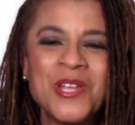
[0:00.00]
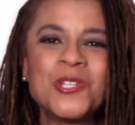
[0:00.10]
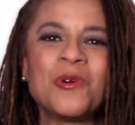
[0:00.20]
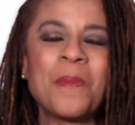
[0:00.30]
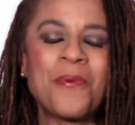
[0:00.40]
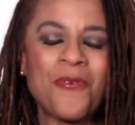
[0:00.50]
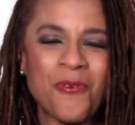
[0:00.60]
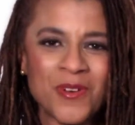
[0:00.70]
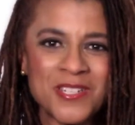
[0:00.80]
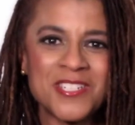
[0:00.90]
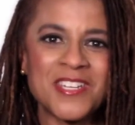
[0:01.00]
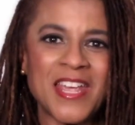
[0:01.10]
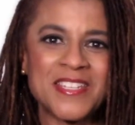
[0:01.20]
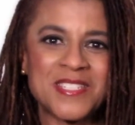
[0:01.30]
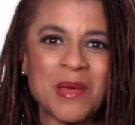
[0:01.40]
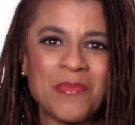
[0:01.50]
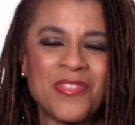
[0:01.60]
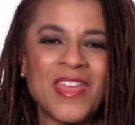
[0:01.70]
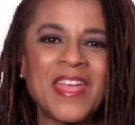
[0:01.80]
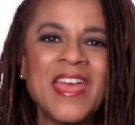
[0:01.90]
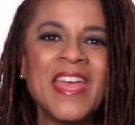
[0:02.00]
to appreciate something